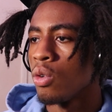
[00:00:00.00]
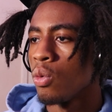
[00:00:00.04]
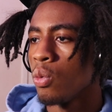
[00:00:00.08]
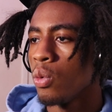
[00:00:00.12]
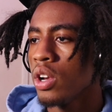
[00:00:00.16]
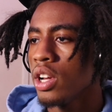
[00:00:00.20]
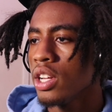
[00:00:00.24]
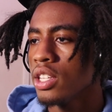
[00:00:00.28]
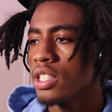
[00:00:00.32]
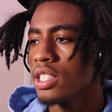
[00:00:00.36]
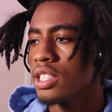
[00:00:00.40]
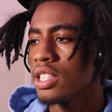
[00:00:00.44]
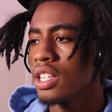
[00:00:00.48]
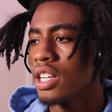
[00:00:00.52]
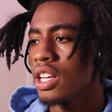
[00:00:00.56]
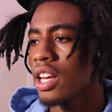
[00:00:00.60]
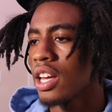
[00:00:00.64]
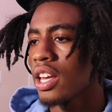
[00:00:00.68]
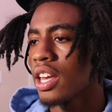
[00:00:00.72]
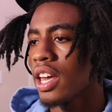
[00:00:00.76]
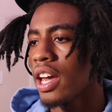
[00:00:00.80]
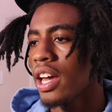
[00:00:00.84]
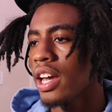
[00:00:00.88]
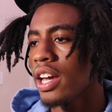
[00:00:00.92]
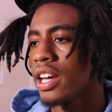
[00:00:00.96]
When is this
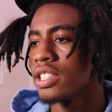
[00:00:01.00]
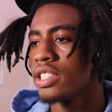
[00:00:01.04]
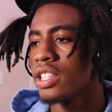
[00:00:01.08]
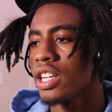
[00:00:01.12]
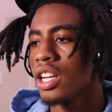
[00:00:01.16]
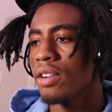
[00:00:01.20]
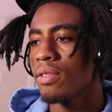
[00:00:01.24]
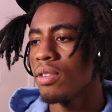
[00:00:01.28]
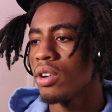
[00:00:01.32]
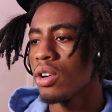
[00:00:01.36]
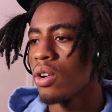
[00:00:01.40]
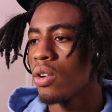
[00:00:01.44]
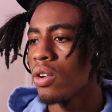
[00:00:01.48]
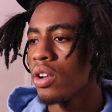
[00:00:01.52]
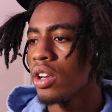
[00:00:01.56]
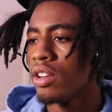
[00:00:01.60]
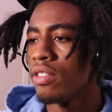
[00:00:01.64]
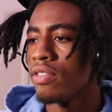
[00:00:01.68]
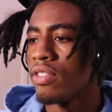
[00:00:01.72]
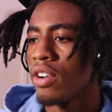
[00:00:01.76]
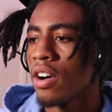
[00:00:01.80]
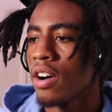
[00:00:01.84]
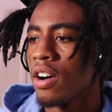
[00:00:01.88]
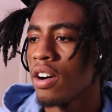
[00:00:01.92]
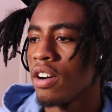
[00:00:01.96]
nigga Cash ever gonna
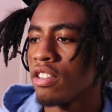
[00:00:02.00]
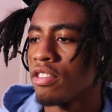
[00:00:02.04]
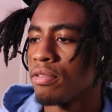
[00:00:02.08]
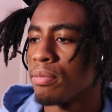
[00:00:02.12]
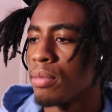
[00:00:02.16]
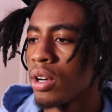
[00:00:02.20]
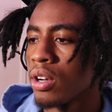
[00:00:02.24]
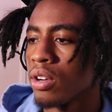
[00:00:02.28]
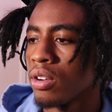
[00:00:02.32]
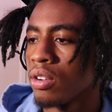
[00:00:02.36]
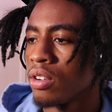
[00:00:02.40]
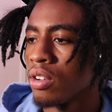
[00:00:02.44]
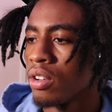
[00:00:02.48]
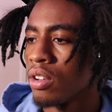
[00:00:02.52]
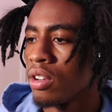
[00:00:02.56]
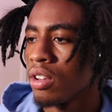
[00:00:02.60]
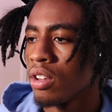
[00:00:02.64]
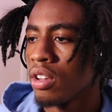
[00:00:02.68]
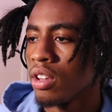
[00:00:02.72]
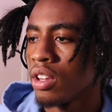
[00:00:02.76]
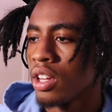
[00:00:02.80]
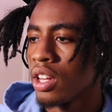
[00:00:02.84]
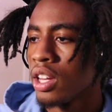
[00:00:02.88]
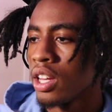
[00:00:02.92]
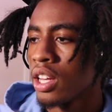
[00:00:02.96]
evolve, bro?
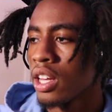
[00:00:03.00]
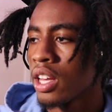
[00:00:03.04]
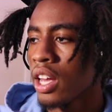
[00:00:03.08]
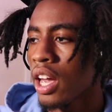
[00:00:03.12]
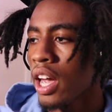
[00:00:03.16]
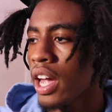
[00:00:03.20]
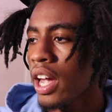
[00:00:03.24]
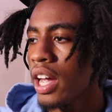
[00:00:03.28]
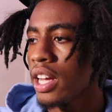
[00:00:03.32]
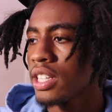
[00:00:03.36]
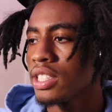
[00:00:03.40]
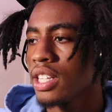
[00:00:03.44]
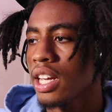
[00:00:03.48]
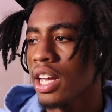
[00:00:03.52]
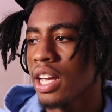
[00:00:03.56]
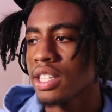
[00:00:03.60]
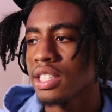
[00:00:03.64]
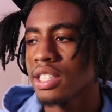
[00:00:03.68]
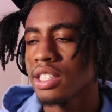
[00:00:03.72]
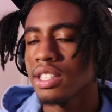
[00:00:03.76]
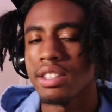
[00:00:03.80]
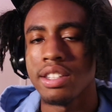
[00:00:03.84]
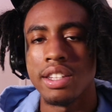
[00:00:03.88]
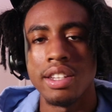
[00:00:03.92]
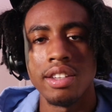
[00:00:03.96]
Cash
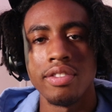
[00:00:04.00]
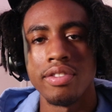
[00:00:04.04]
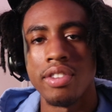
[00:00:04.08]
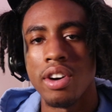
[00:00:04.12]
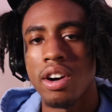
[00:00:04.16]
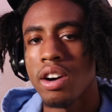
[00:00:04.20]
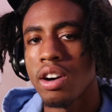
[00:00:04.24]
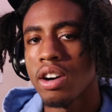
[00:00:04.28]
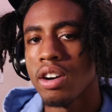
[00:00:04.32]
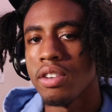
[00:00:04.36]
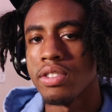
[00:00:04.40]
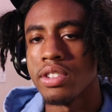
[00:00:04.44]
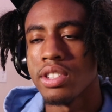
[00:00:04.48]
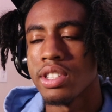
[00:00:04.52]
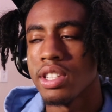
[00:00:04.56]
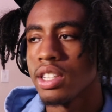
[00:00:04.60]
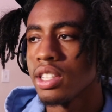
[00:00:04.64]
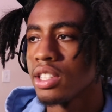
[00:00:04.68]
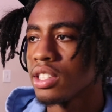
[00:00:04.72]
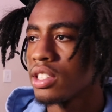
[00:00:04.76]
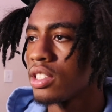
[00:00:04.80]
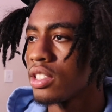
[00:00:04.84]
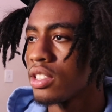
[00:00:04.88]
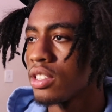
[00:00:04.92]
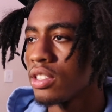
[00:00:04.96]
hasn't evolved
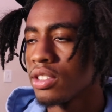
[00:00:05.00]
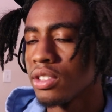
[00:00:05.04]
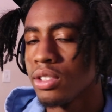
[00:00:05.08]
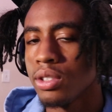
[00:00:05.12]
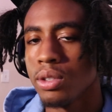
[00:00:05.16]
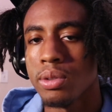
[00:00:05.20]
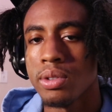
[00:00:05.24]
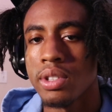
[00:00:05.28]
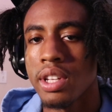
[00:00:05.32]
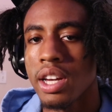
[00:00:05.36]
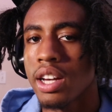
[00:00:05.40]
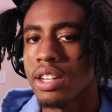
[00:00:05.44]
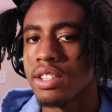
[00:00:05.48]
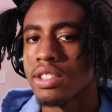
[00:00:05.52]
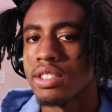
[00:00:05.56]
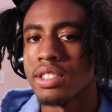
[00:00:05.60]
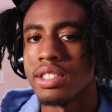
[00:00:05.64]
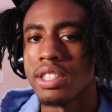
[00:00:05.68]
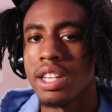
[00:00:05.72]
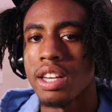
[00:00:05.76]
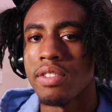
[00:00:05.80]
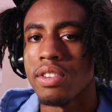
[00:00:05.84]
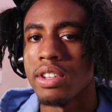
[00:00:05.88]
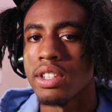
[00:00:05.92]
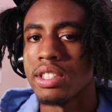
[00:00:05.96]
since
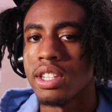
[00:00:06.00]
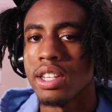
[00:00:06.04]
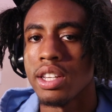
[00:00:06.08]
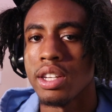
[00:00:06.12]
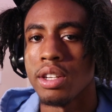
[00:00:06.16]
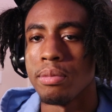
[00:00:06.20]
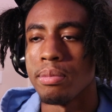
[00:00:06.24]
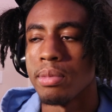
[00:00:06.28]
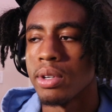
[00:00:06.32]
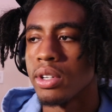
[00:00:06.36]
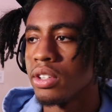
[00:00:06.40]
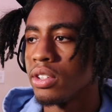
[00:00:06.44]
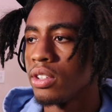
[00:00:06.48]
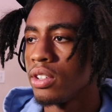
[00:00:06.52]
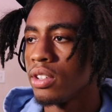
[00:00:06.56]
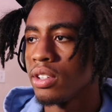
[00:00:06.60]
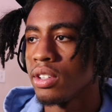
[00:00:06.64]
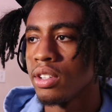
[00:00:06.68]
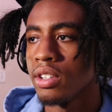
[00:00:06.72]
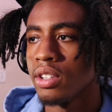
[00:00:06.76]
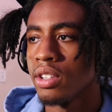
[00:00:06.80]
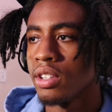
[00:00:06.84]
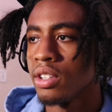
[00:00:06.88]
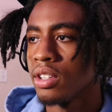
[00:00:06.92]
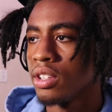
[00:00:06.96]
2017, bro.
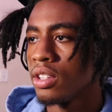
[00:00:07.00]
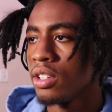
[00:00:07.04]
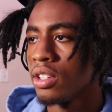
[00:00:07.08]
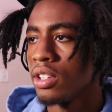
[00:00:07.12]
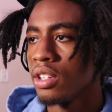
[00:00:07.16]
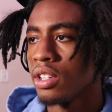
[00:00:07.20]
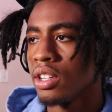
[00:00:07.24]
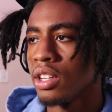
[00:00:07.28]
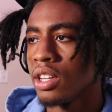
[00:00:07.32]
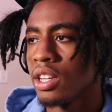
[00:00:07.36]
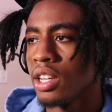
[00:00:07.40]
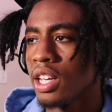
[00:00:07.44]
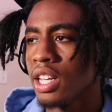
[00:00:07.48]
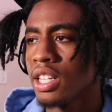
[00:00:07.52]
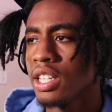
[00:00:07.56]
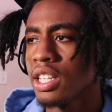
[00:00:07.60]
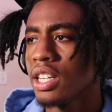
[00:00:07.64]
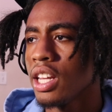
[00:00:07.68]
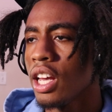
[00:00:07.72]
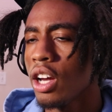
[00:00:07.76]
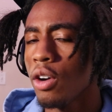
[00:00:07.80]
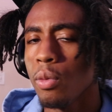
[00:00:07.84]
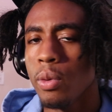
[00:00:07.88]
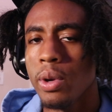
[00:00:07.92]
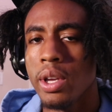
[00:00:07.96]
Isn't
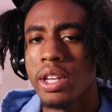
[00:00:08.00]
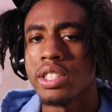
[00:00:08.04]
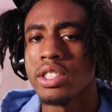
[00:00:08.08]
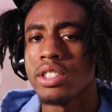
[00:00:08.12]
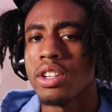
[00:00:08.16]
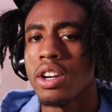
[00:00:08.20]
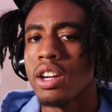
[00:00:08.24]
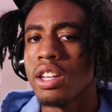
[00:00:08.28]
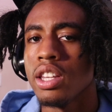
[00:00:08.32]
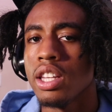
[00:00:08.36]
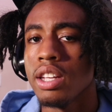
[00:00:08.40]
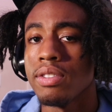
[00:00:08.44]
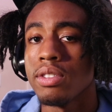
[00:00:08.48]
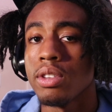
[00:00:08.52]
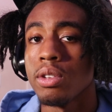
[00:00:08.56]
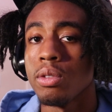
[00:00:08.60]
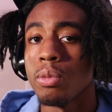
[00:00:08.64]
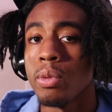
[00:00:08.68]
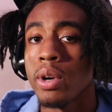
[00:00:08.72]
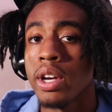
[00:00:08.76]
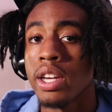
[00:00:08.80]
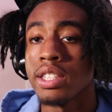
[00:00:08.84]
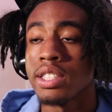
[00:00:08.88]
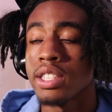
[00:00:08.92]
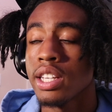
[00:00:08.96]
that when you start lifting
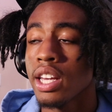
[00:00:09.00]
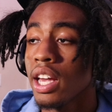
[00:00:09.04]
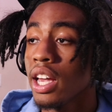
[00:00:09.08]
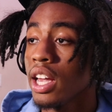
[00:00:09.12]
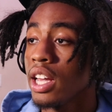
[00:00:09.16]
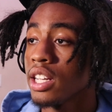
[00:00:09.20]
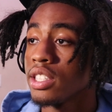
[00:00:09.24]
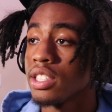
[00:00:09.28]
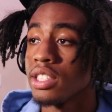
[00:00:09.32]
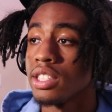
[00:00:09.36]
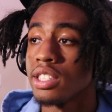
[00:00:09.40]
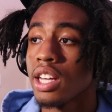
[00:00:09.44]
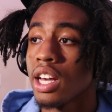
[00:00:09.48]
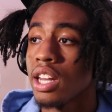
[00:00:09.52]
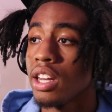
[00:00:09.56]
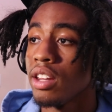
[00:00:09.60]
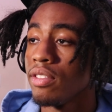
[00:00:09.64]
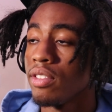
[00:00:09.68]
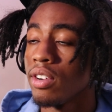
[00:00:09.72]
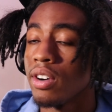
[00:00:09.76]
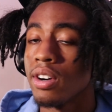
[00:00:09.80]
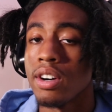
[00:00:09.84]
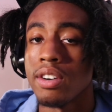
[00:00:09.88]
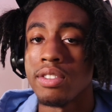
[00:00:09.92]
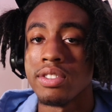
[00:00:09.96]
weights? Cash has not
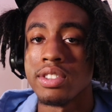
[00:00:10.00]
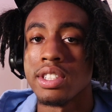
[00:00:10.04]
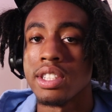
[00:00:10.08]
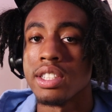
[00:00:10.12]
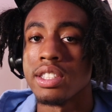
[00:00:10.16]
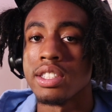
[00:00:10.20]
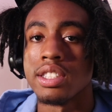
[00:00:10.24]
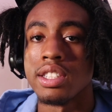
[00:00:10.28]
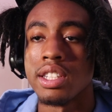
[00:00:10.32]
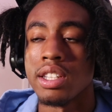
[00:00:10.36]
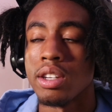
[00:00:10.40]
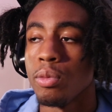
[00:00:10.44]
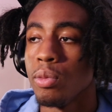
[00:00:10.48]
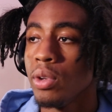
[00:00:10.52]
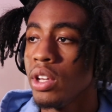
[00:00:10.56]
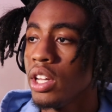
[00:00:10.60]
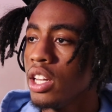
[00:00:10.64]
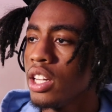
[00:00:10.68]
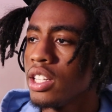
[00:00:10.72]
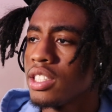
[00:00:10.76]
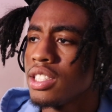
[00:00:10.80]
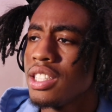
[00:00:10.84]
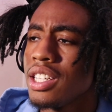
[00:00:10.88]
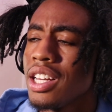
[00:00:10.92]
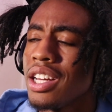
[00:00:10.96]
evolved since then. We need
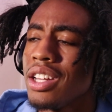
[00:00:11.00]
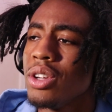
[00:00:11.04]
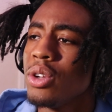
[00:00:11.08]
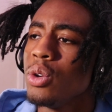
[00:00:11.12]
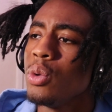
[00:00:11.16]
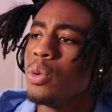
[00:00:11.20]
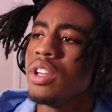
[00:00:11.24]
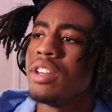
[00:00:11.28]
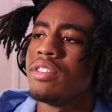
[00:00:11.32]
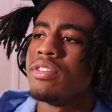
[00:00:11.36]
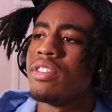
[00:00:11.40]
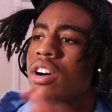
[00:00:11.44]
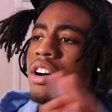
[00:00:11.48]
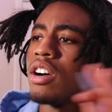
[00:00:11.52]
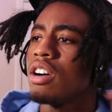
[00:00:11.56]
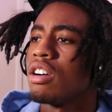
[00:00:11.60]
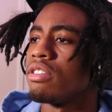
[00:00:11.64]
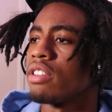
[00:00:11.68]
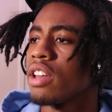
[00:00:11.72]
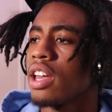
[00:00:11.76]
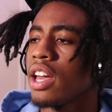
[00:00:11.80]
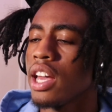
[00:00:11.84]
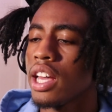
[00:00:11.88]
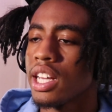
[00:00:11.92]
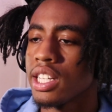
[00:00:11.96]
to see a new
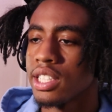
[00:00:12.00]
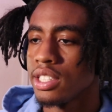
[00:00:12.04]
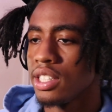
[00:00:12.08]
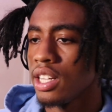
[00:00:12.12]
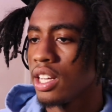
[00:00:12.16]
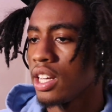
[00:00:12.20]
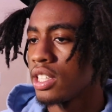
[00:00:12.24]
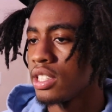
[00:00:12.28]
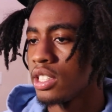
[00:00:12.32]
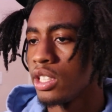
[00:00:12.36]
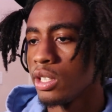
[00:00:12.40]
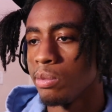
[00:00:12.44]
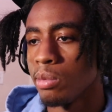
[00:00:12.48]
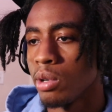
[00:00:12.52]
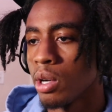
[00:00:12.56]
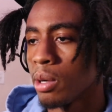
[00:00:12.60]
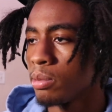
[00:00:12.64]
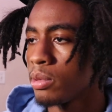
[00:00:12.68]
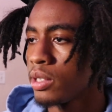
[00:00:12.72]
evolved Cash Nasty, bro.